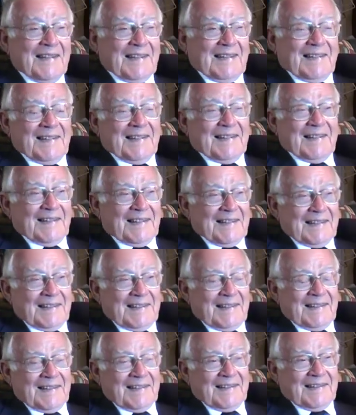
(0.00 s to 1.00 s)

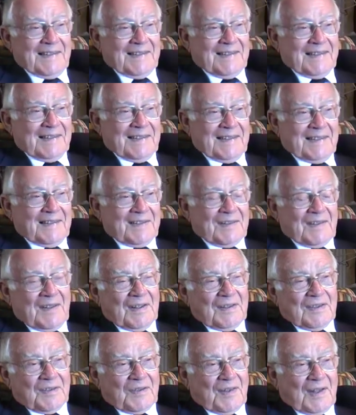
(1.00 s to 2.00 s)
And
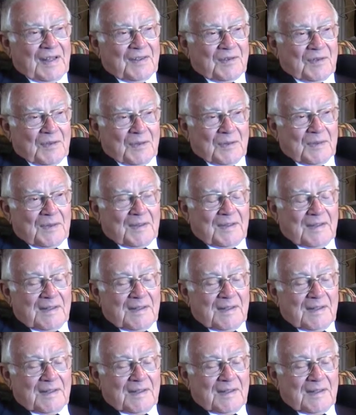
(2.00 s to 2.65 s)
things of that sort.